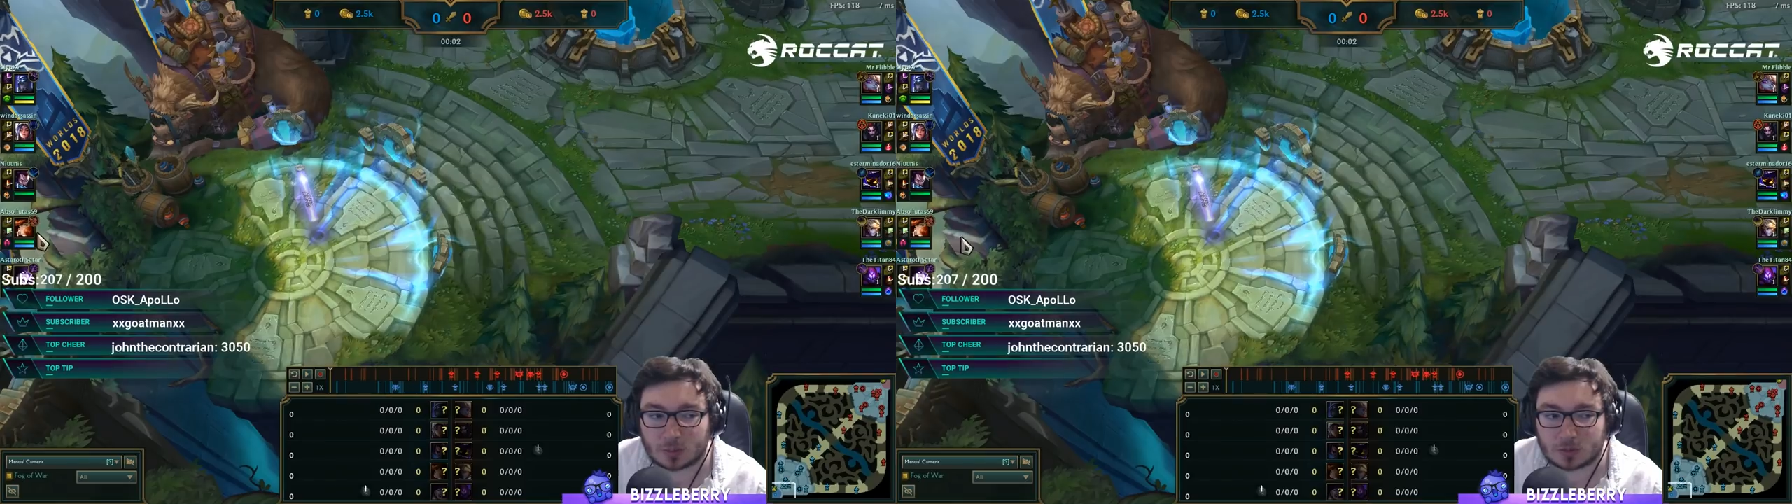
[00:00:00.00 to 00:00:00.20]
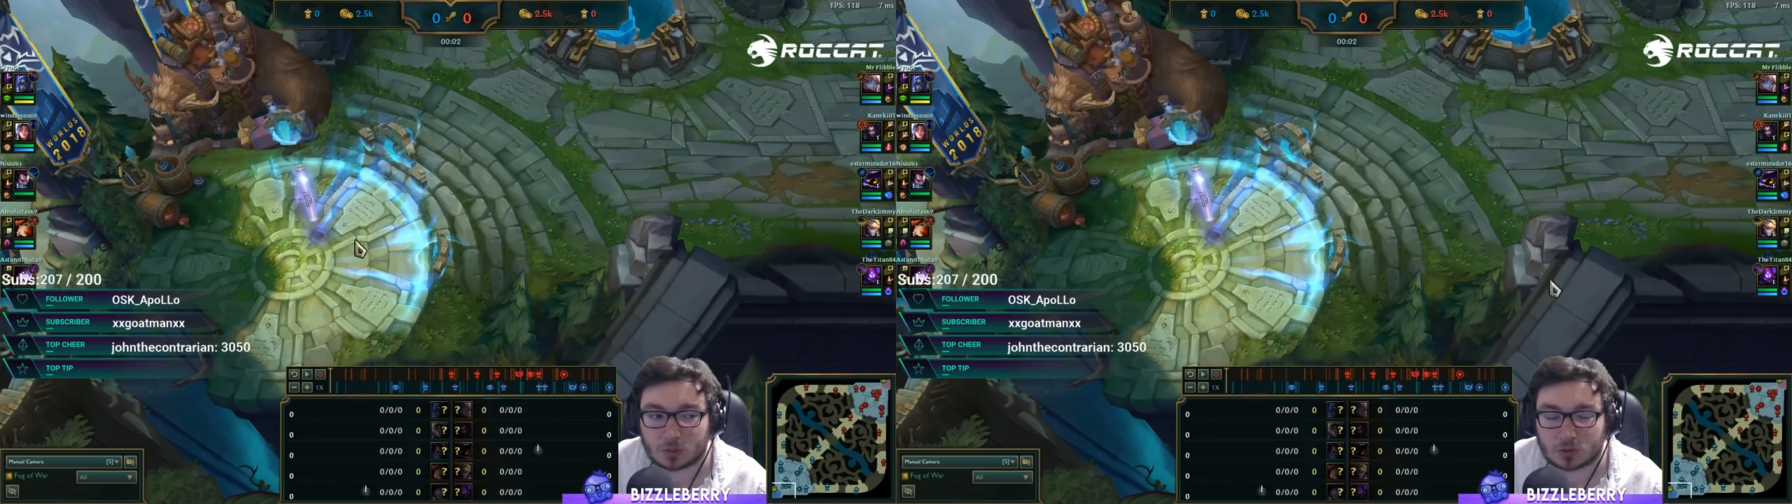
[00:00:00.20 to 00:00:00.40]
the
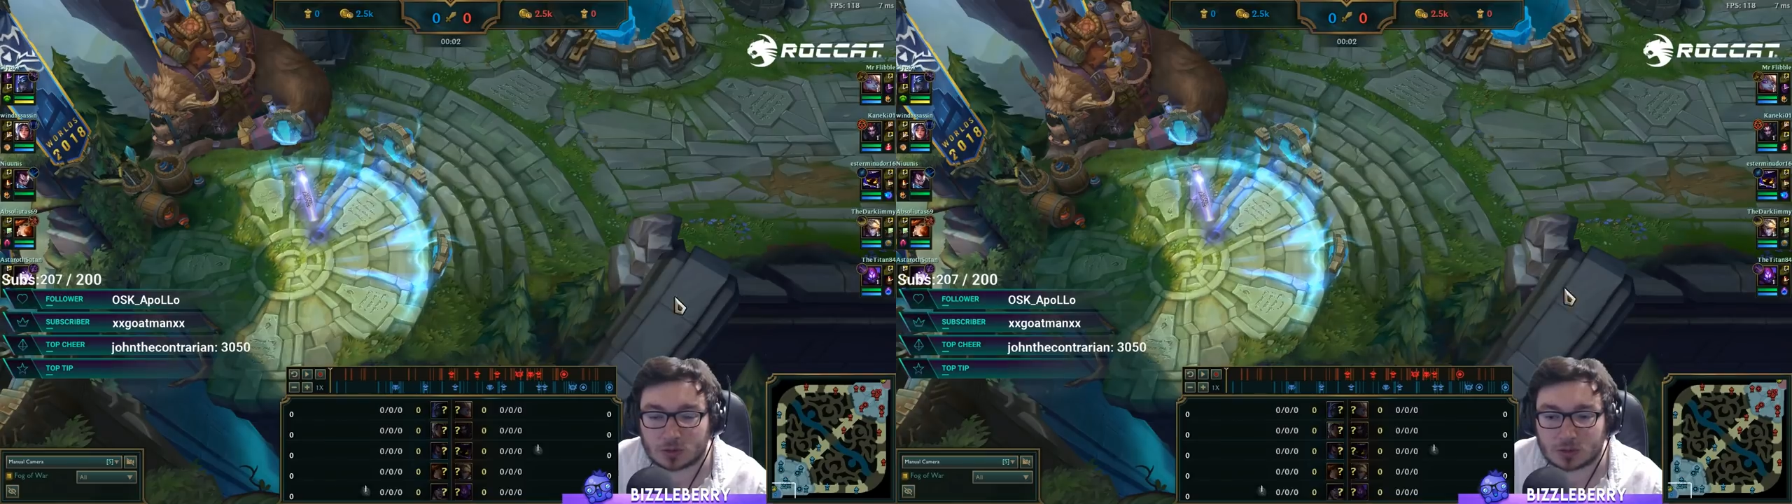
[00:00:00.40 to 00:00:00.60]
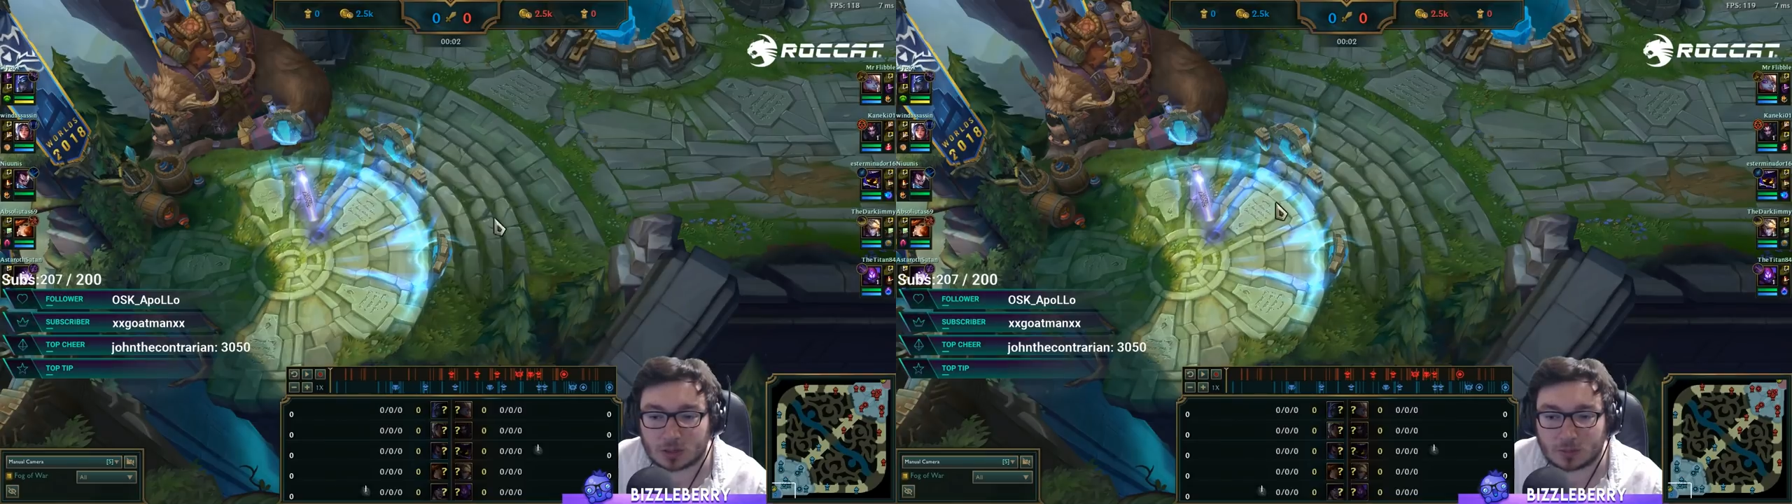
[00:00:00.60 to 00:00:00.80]

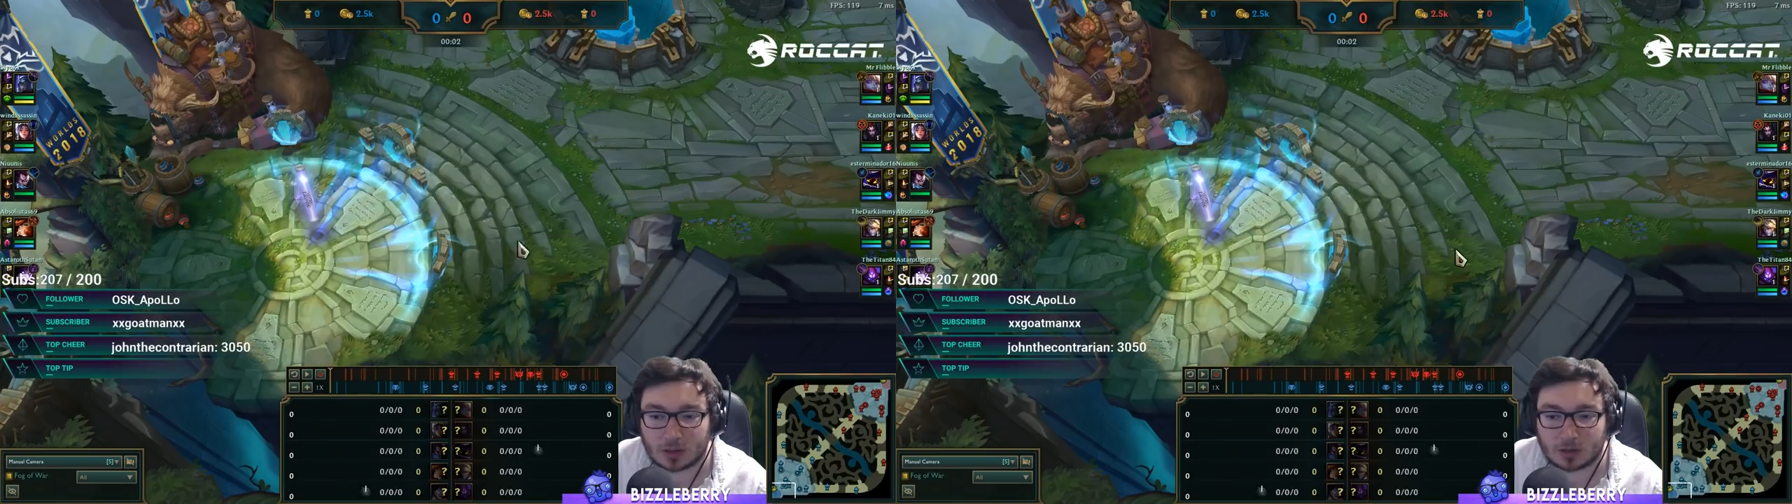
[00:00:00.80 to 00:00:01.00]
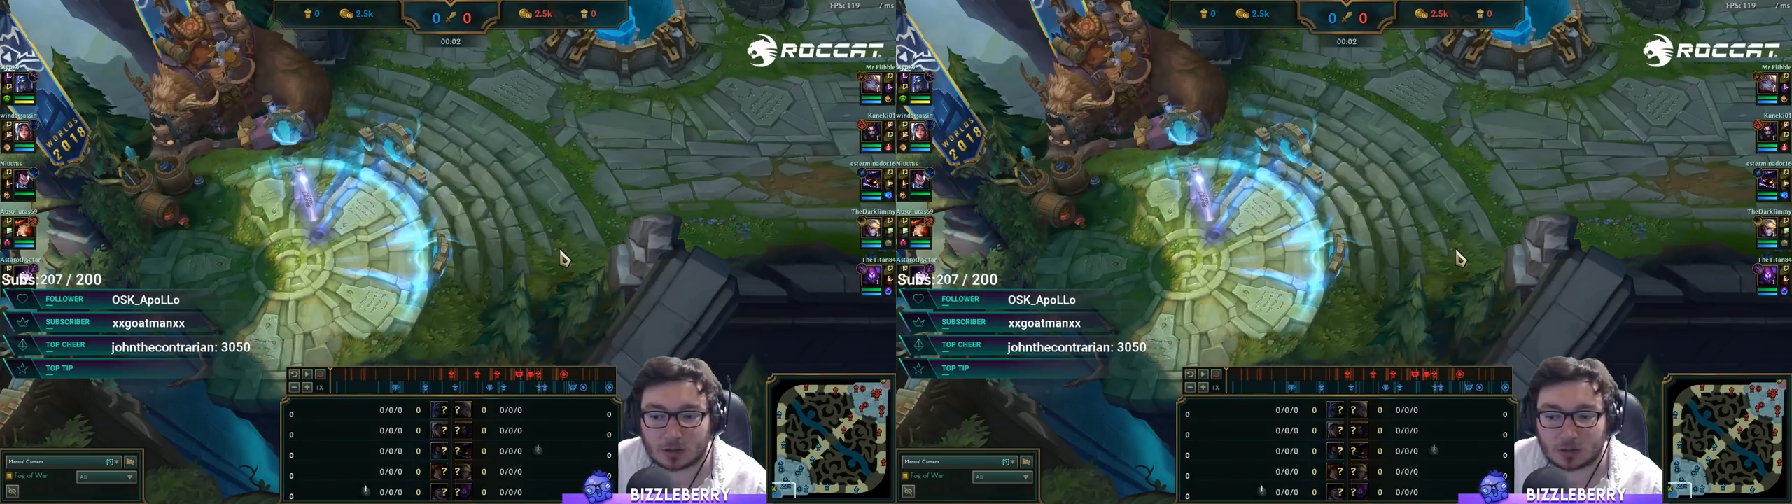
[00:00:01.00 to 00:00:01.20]
Misfortune is going to
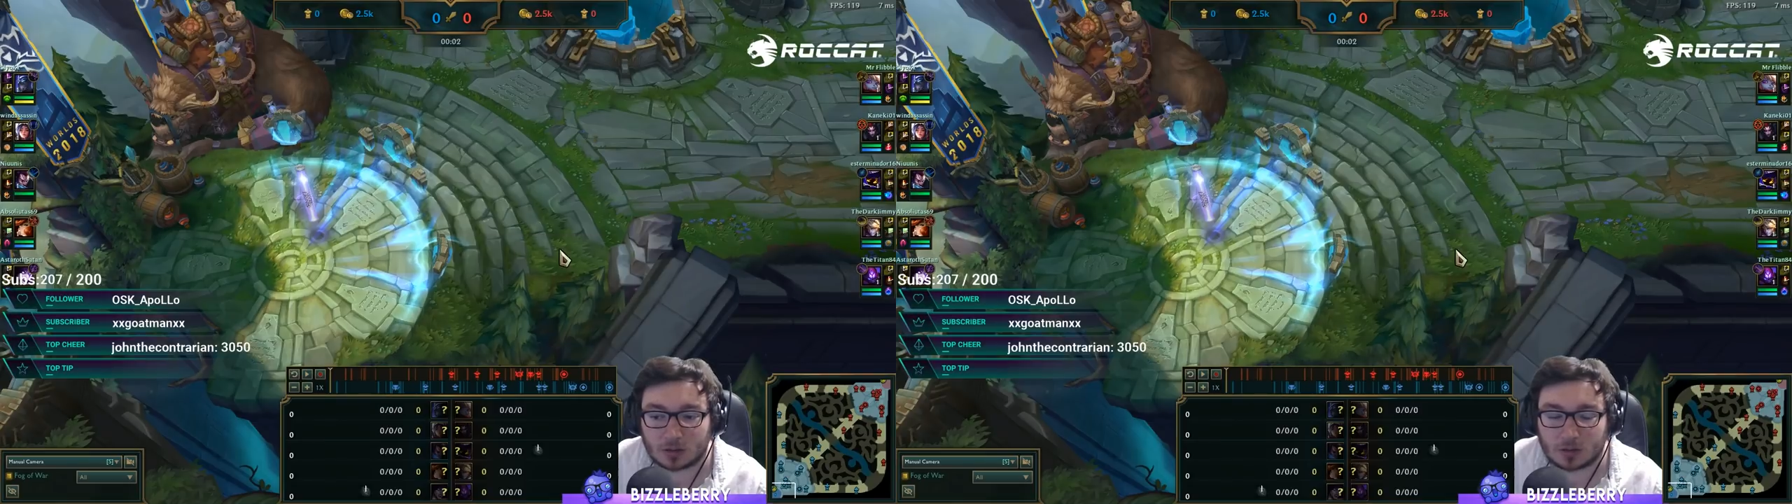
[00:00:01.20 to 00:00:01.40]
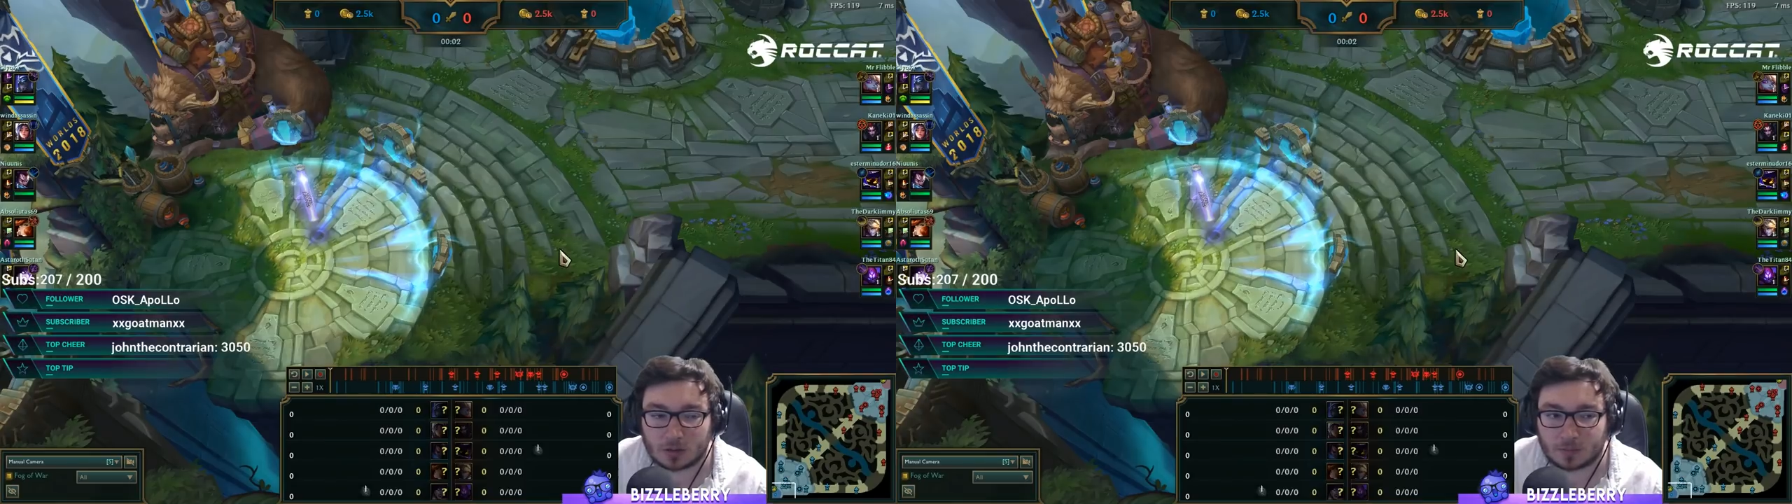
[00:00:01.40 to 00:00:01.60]
be able to